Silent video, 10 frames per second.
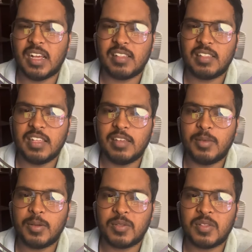see,
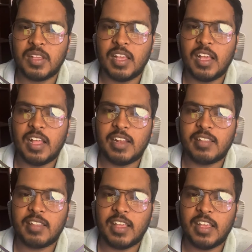because
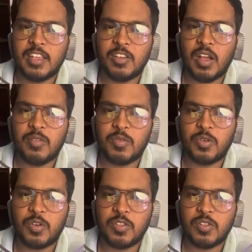let's say you have to
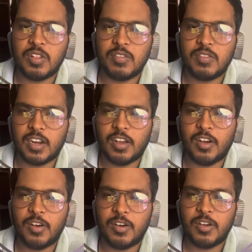focus on the work,
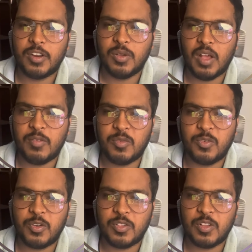or you have to
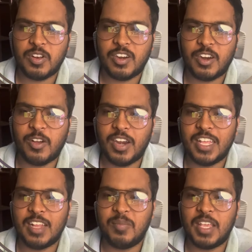focus on
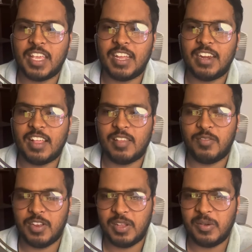recording and making it as a
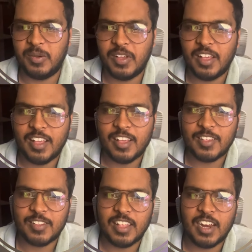video.
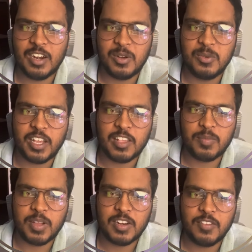So there are two
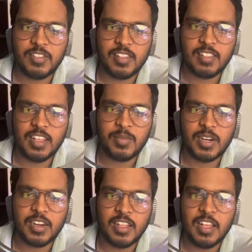aspects of this thing,
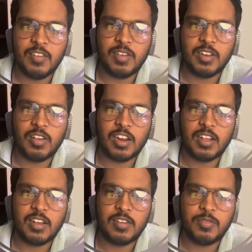but when you
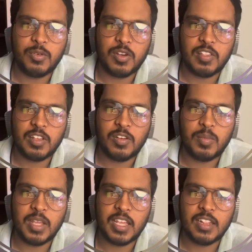are focusing
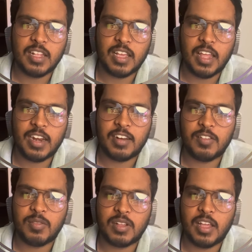on making the
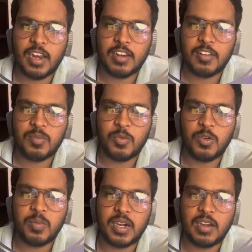characters
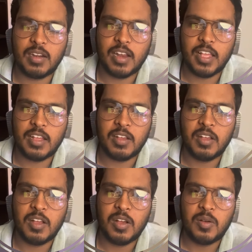more, but like
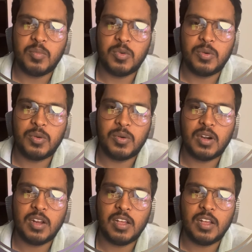more